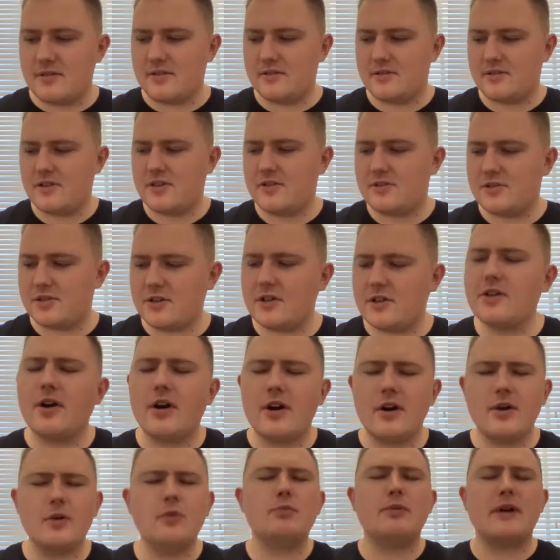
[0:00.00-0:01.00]
so show your
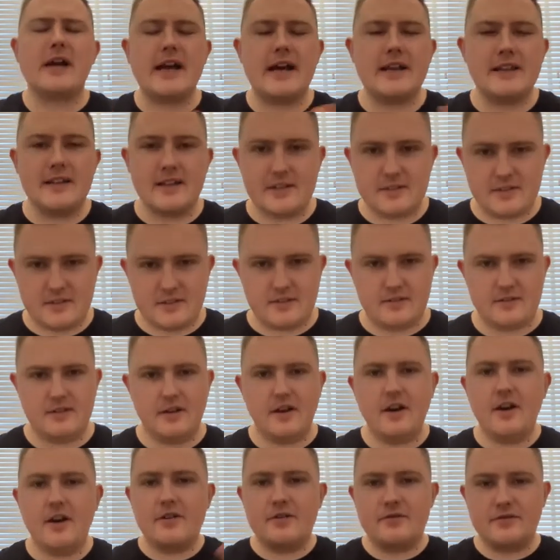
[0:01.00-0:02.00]
whole palette
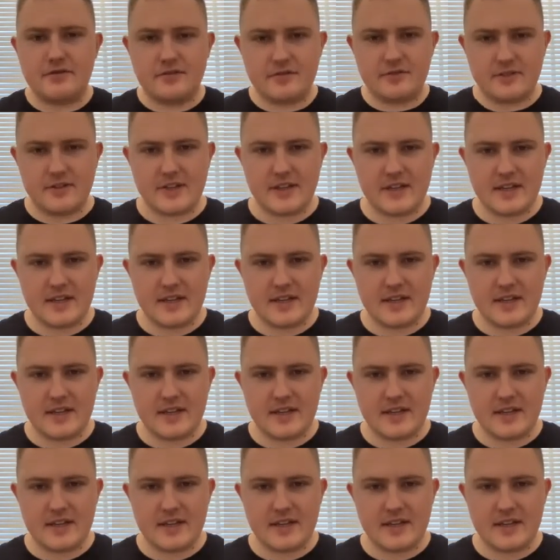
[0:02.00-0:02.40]
of